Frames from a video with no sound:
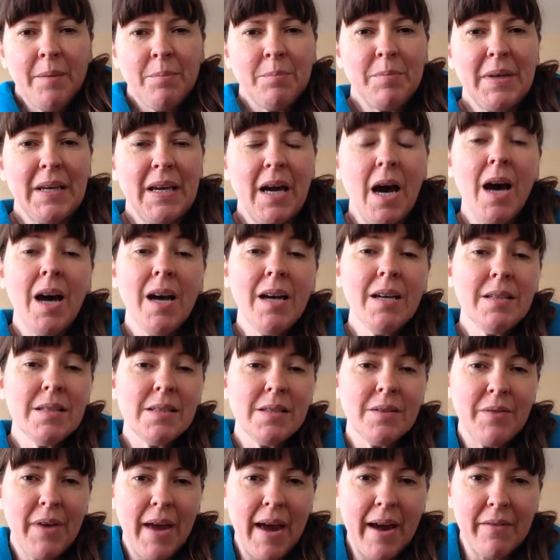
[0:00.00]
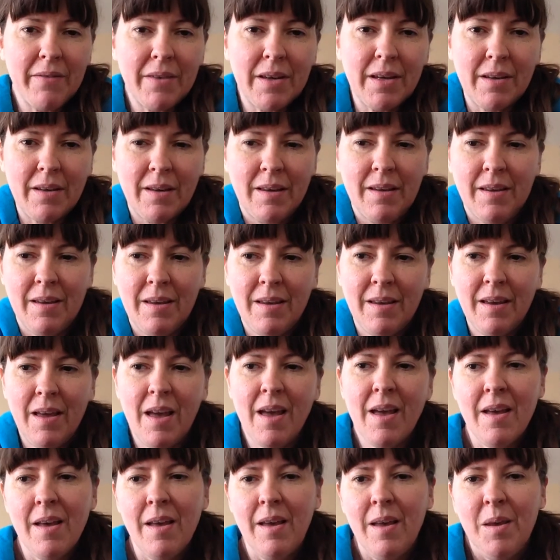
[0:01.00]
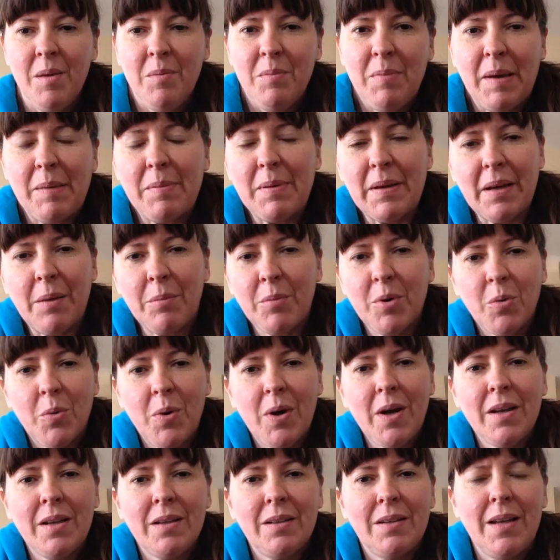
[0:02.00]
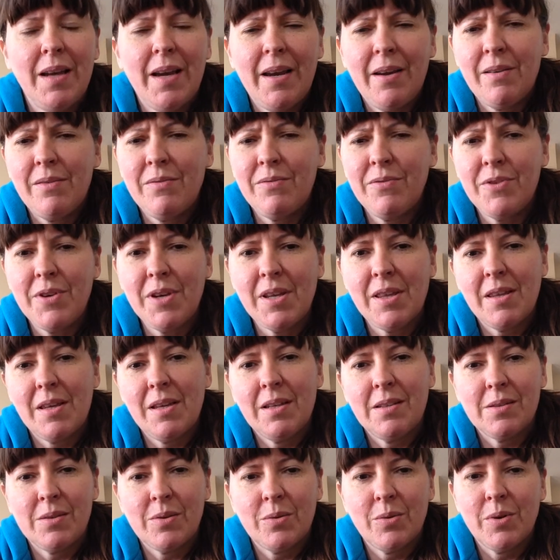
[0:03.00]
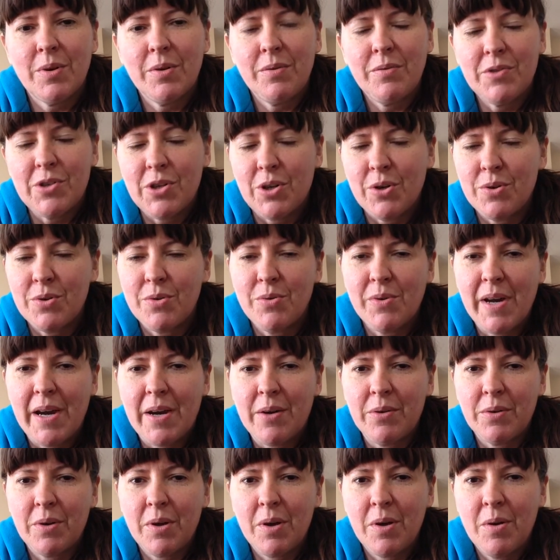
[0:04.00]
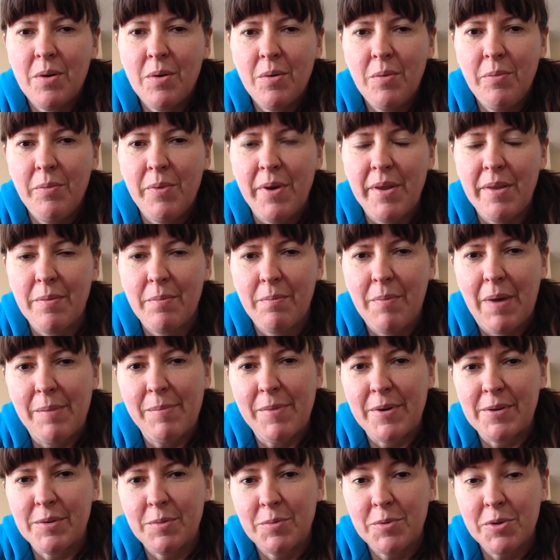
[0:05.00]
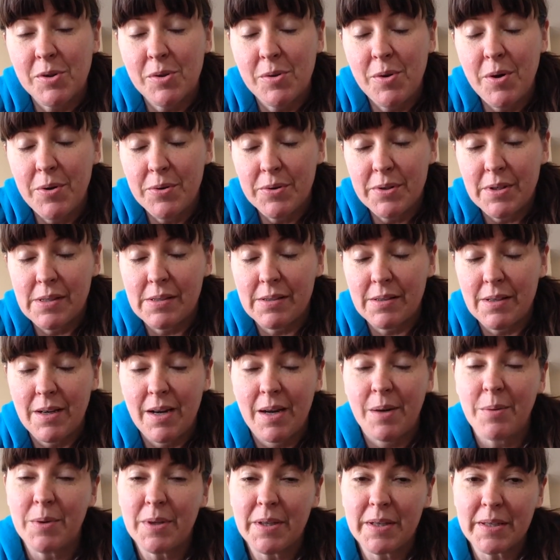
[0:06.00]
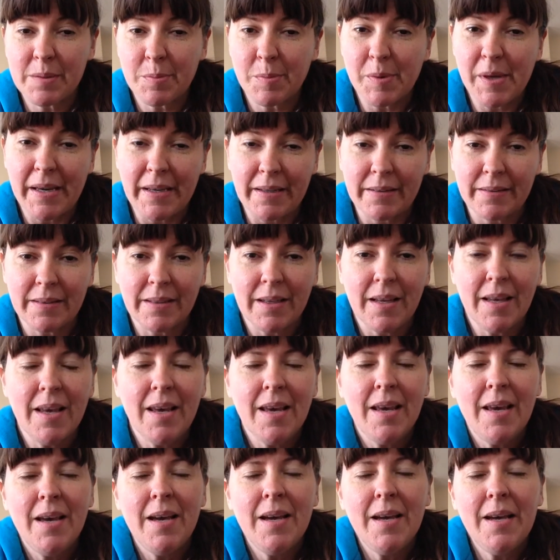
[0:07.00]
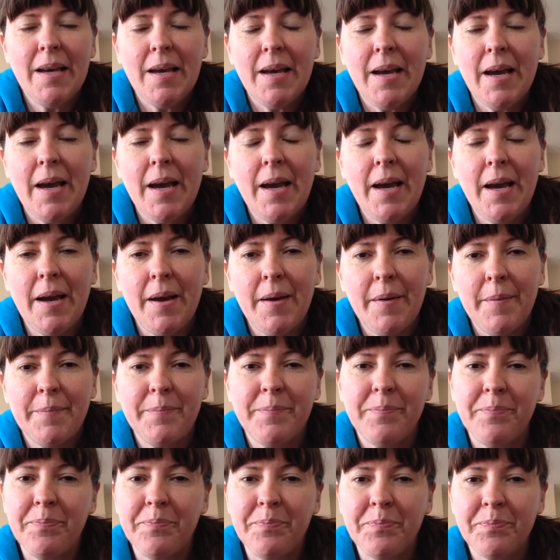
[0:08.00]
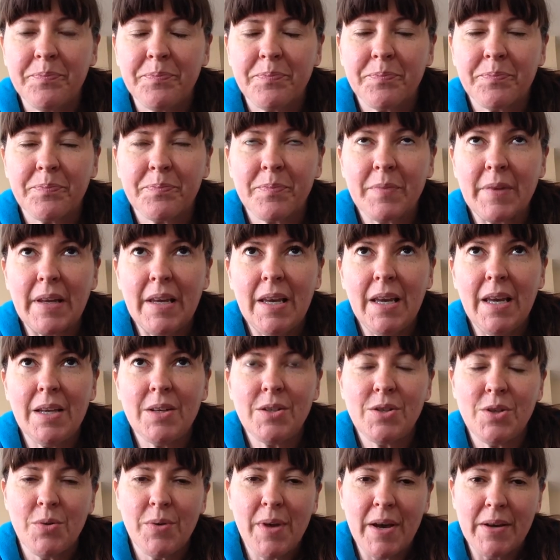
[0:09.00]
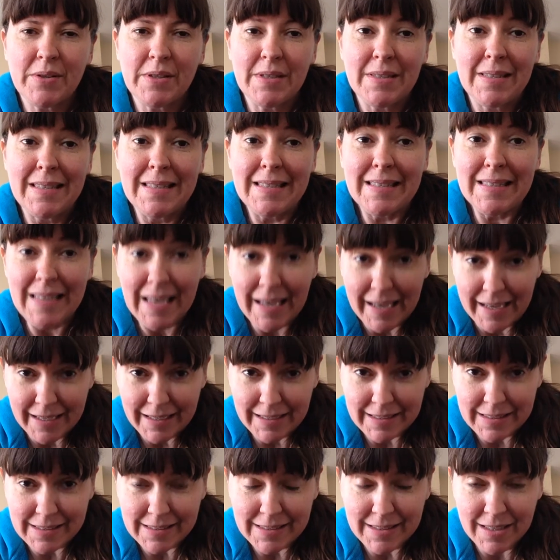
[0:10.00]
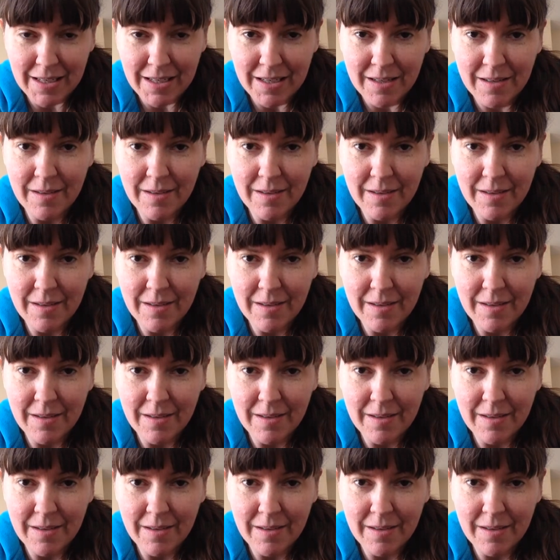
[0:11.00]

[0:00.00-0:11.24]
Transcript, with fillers: because of having baby number one, everything sort of turned around with my multiple sclerosis, and I will explain. Um, in 2006,